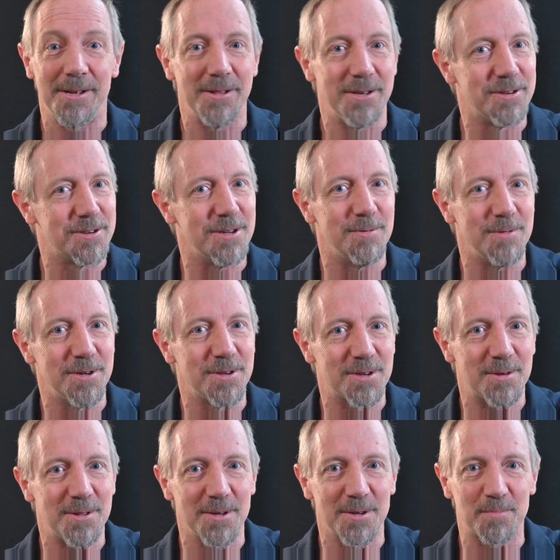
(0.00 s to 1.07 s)

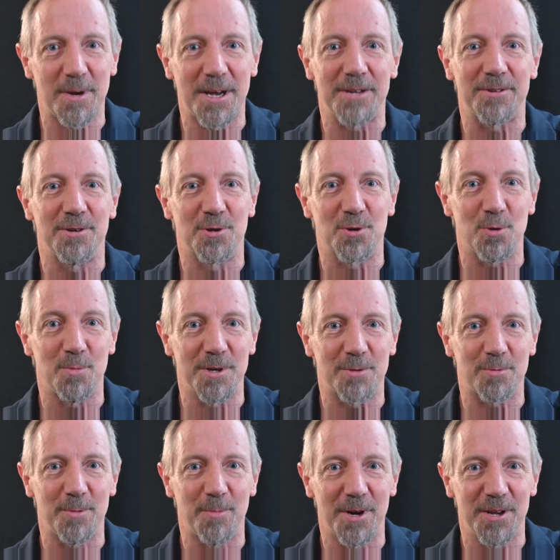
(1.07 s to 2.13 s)
This passage so
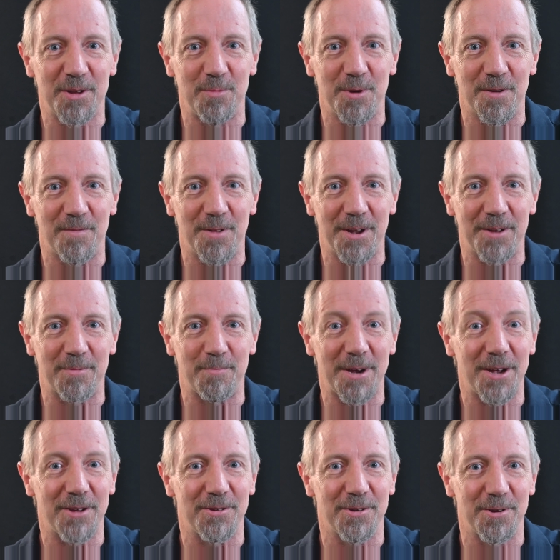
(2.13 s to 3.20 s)
much reminds me of that
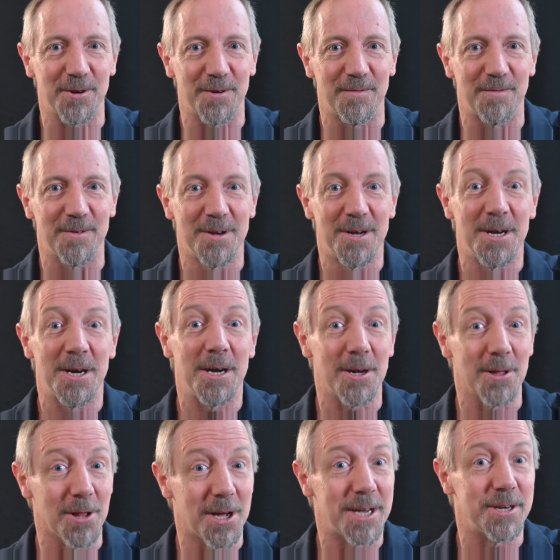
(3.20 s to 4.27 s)
passage of
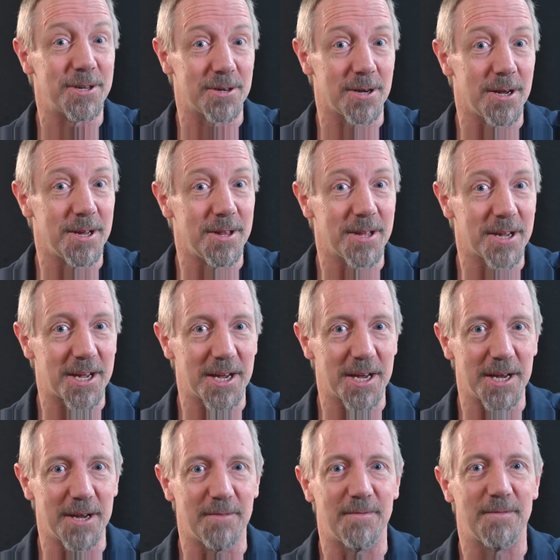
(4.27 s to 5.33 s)
Elijah in the
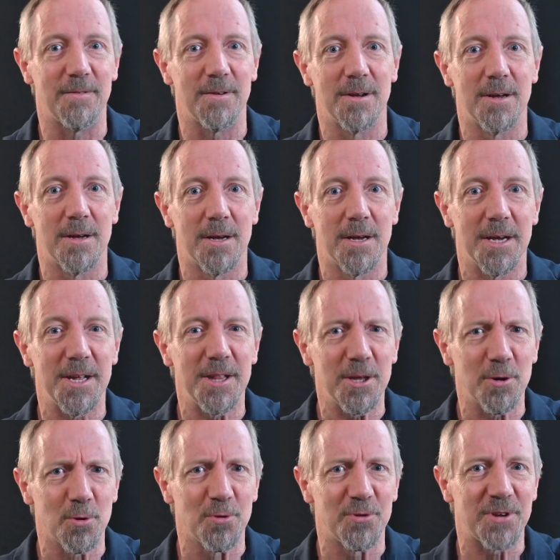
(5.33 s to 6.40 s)
cave in
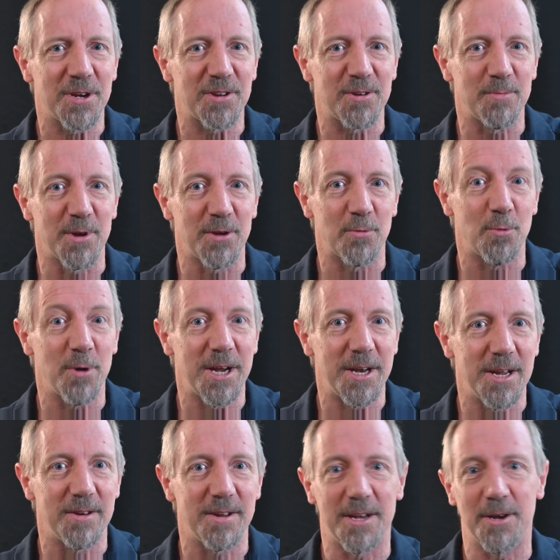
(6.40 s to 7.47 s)
the Old Testament,
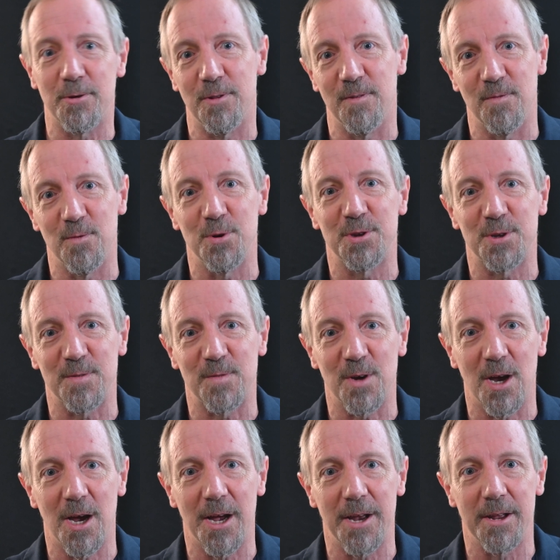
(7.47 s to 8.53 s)
waiting to hear the voice of
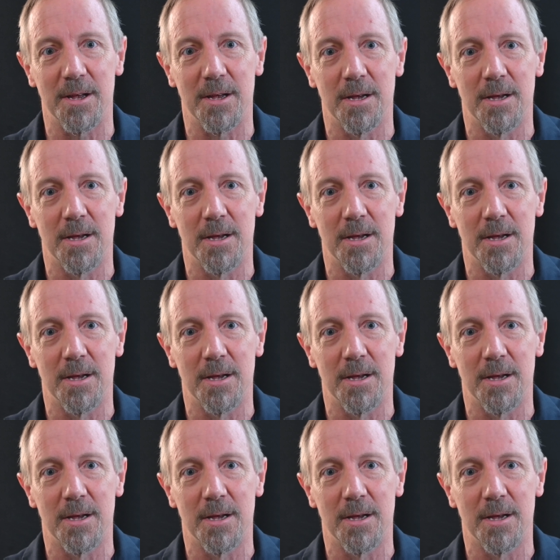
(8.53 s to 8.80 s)
God.